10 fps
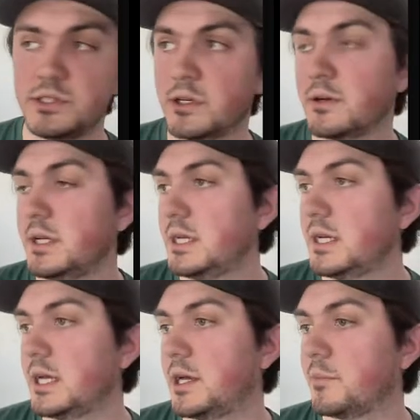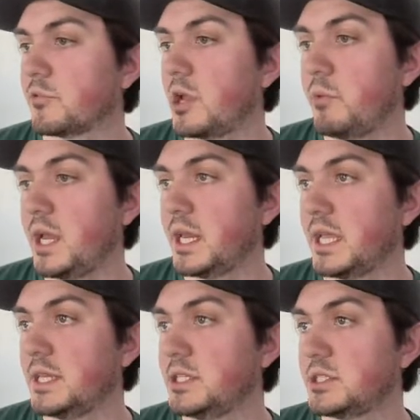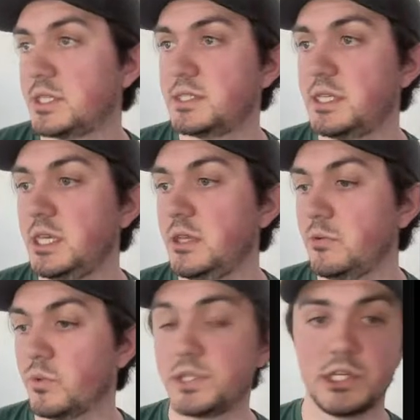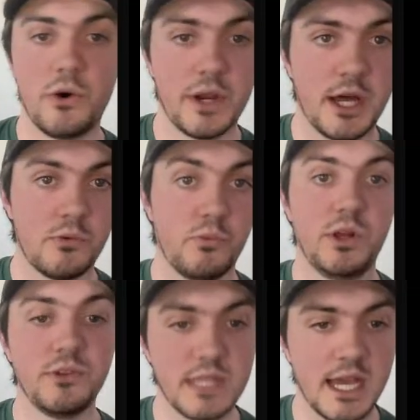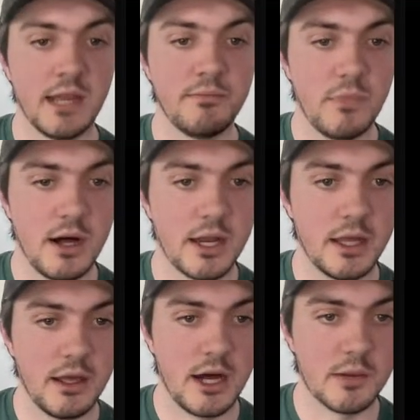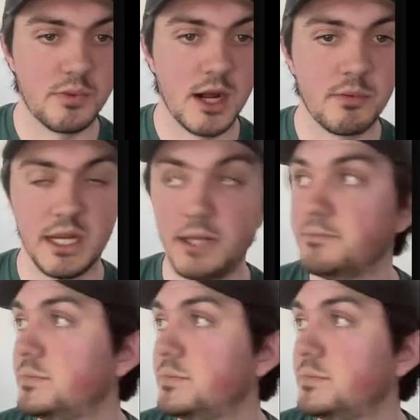So great way again just to see what's going on real time on a property.